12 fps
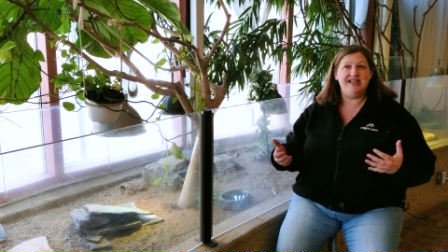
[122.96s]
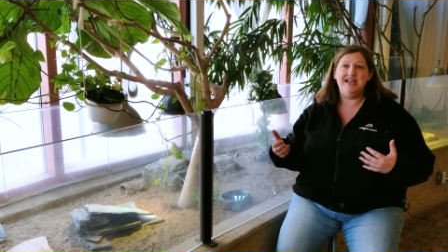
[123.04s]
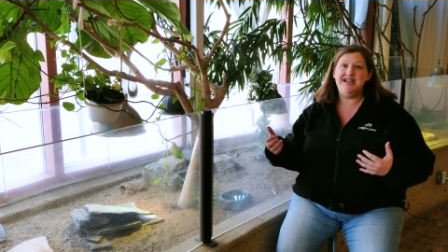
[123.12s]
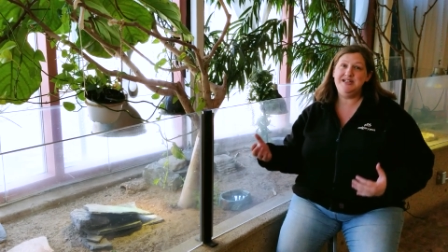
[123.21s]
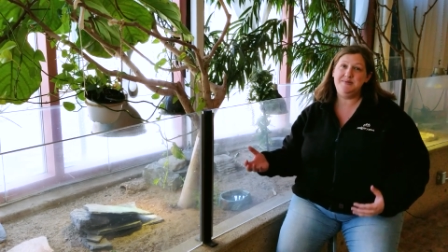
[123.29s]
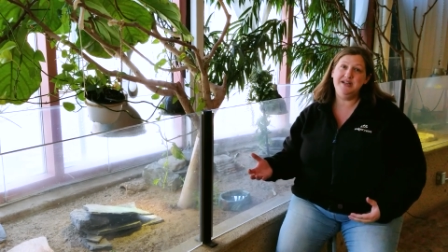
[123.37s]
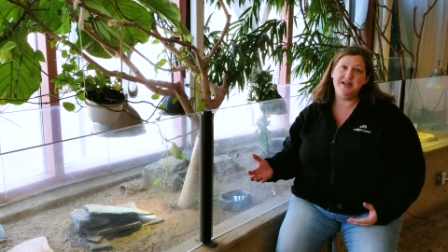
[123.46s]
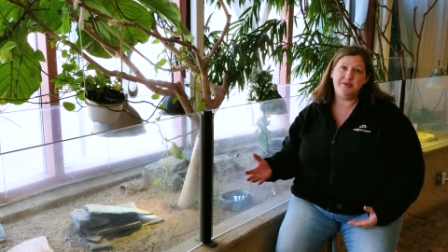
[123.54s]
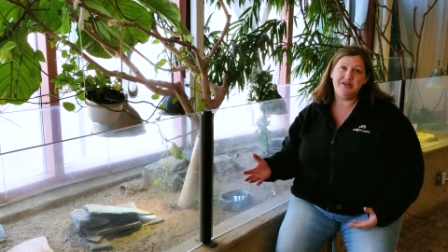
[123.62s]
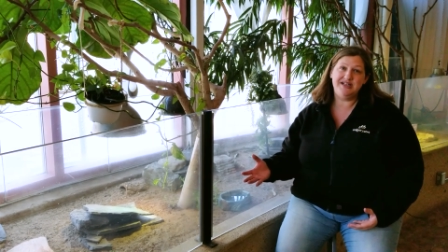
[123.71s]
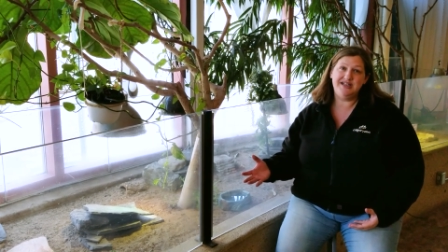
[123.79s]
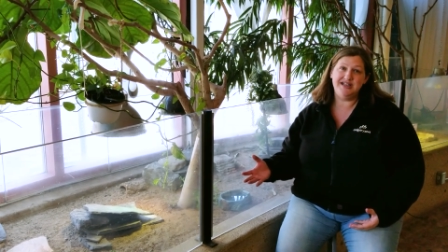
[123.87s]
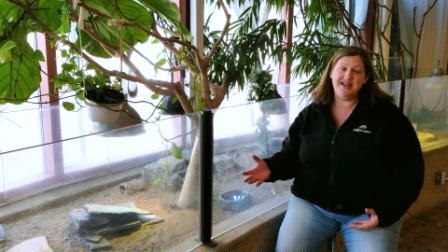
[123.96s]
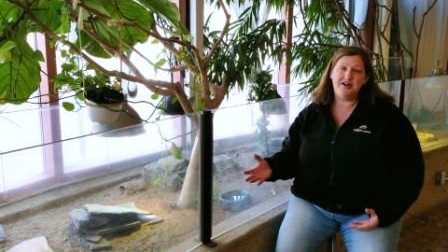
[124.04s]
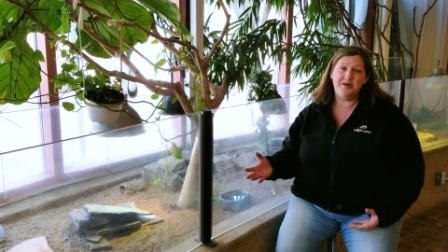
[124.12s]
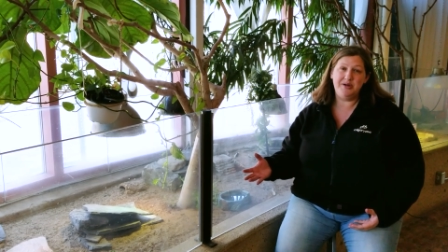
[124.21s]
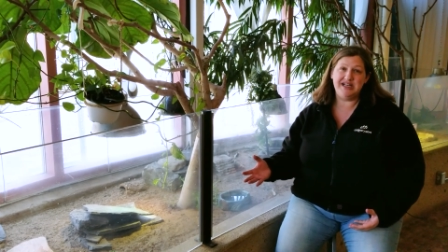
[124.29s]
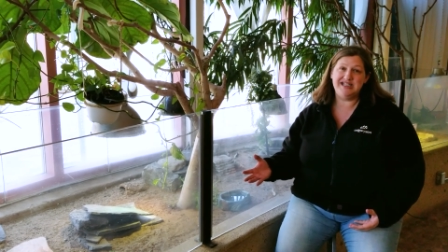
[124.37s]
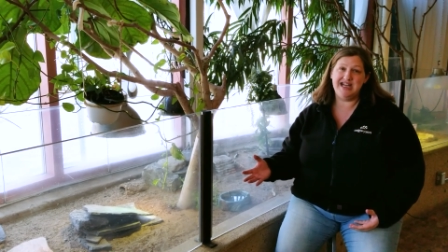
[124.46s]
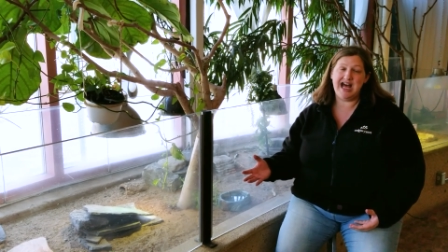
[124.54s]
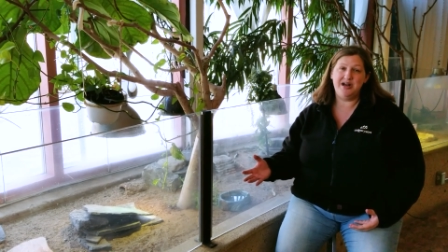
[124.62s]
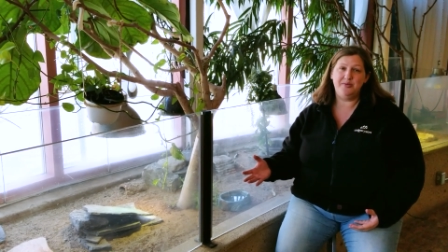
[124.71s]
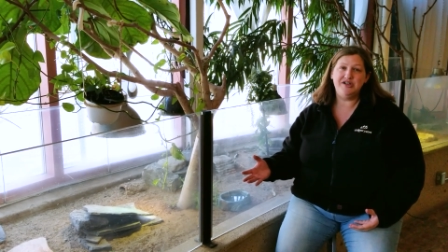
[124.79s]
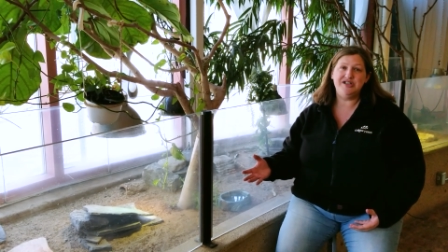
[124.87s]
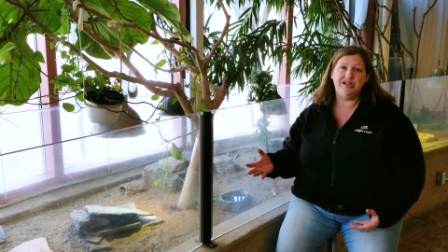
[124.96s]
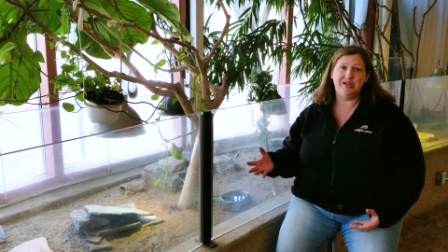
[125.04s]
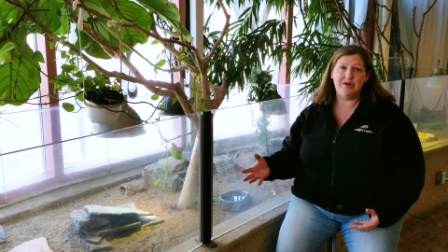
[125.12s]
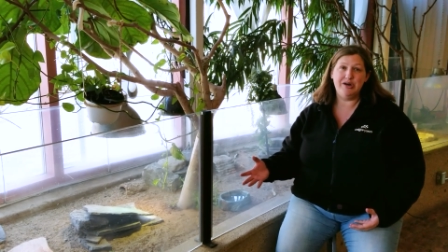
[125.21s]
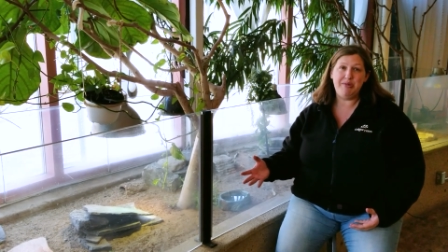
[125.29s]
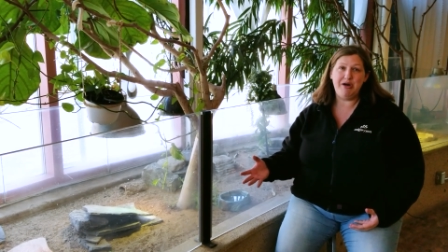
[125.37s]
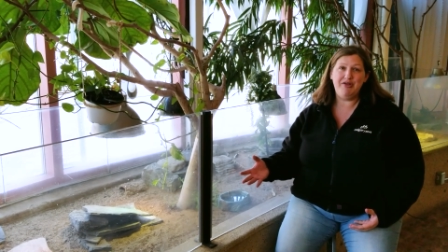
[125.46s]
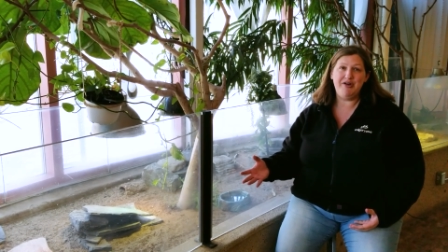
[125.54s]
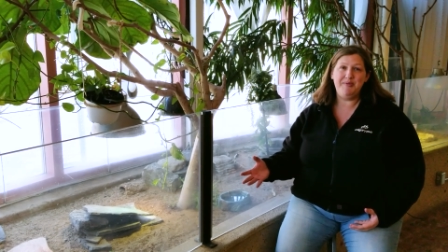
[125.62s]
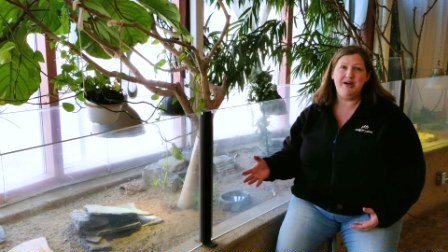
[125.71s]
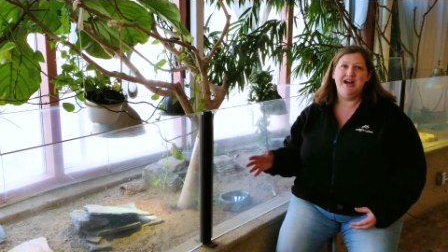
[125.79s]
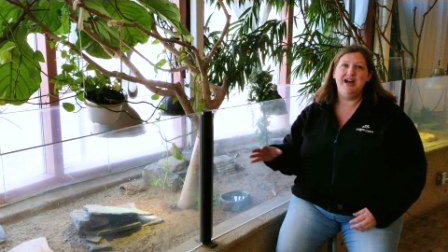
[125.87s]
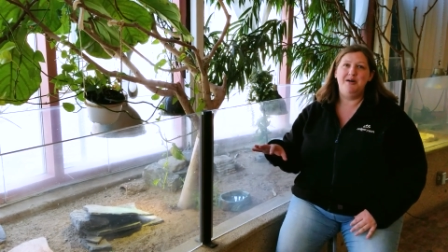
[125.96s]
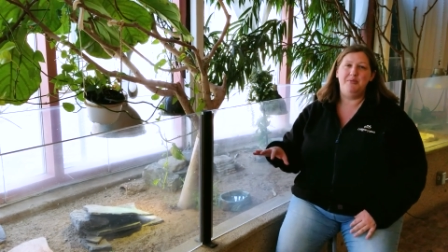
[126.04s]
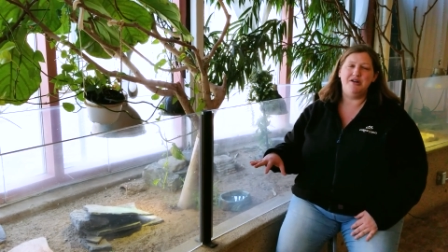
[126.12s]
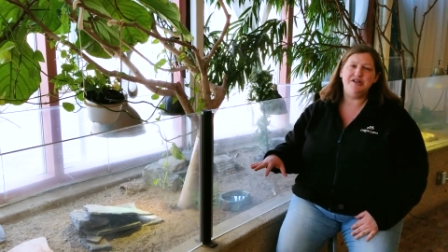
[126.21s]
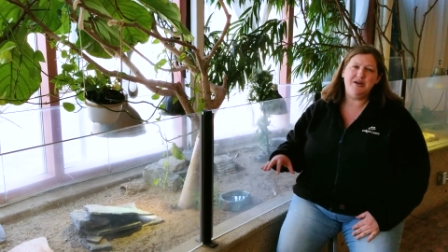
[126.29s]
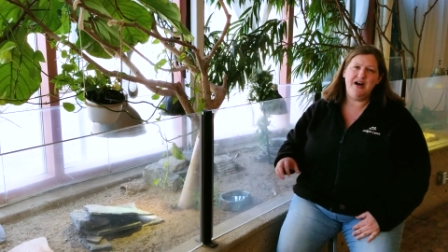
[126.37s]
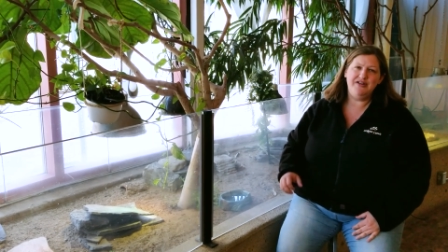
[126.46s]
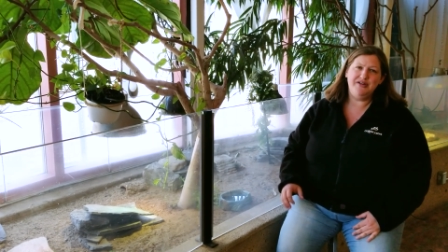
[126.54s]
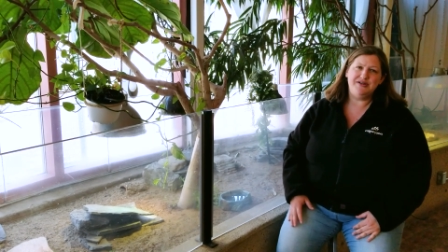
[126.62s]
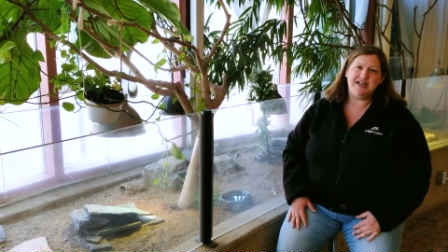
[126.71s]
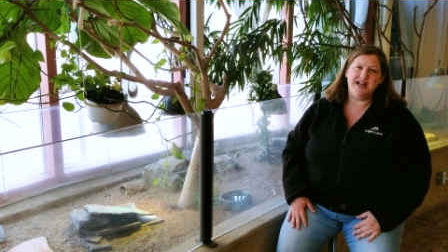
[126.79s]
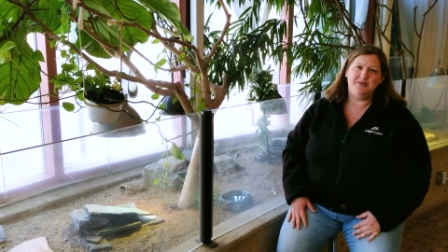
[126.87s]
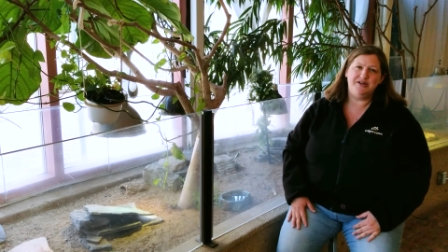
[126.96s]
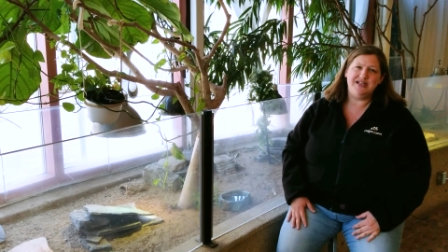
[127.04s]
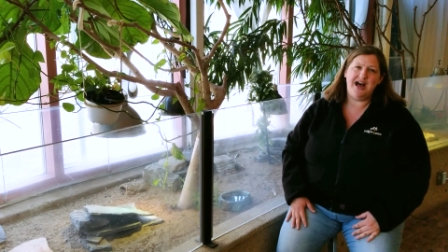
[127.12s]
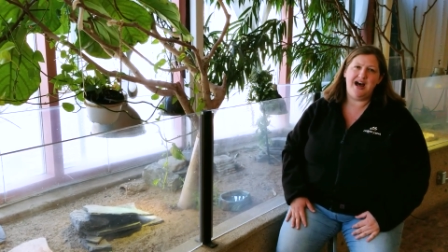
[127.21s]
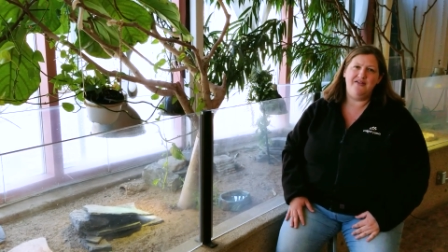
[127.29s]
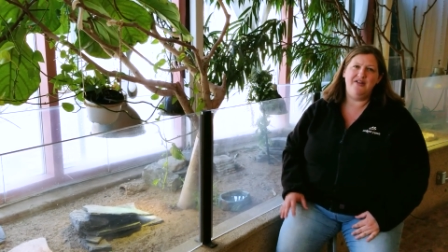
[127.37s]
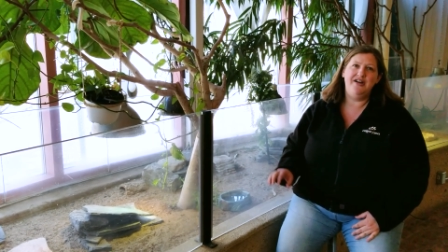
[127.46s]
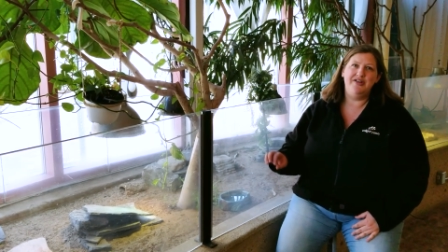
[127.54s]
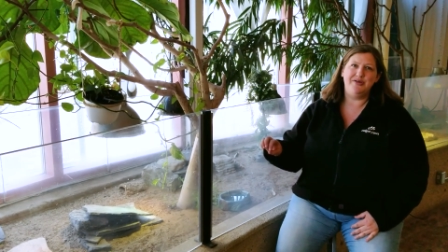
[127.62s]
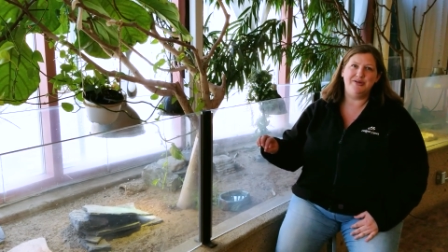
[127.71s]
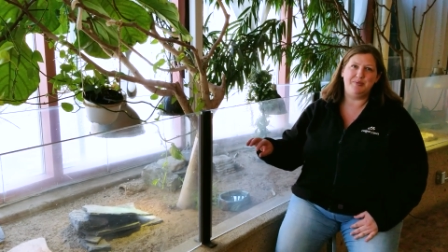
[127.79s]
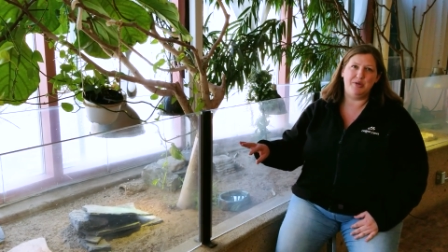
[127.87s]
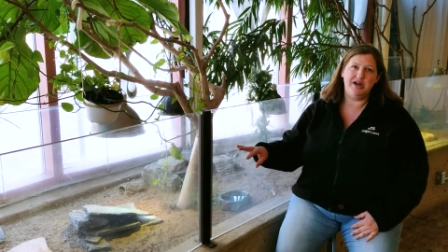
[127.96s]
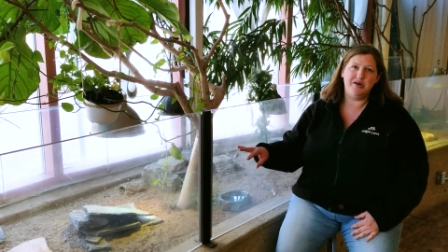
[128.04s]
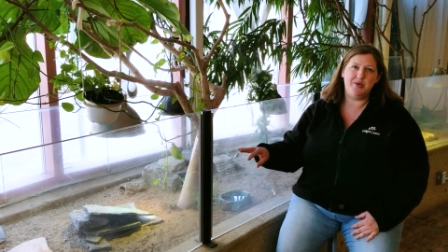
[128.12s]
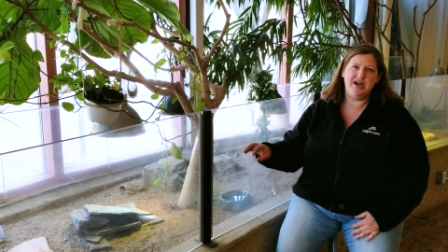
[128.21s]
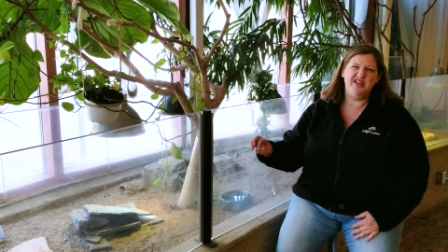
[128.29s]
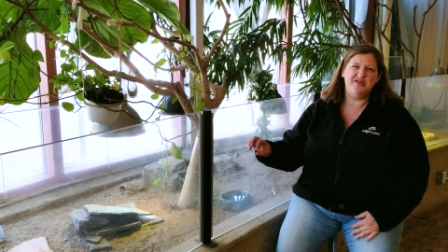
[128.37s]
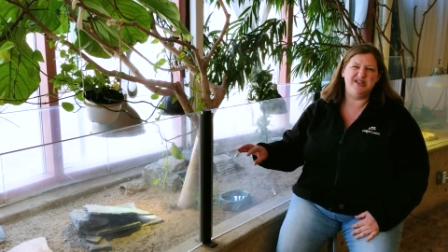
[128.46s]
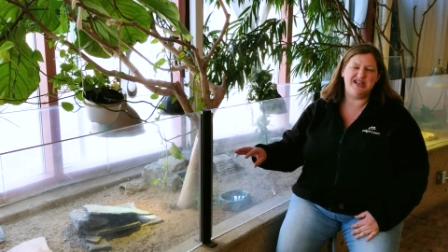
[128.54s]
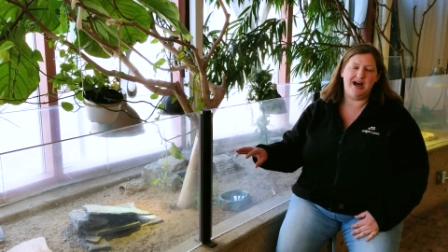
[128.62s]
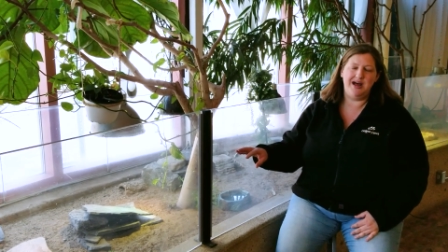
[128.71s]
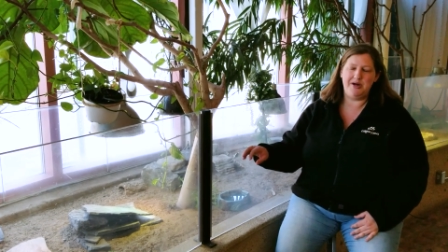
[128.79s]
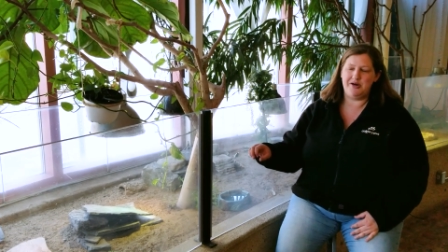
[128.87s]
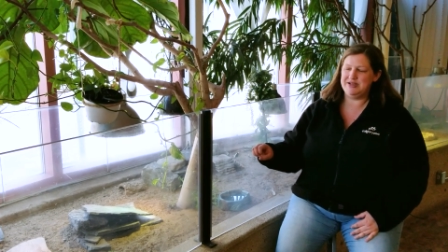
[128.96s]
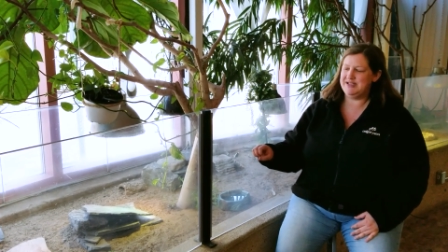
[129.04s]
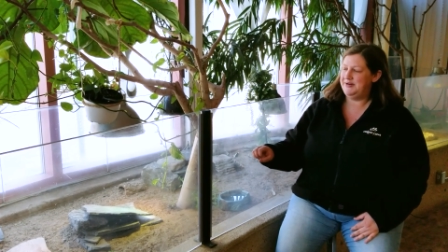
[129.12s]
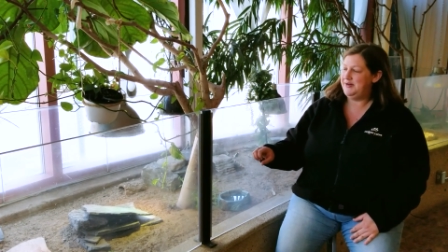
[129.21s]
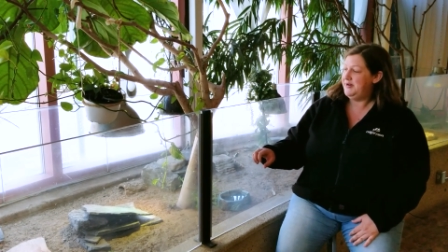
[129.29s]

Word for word: kids being able to see our amazing animals and learn about them, but also having those animals have those breakaway and those timeouts.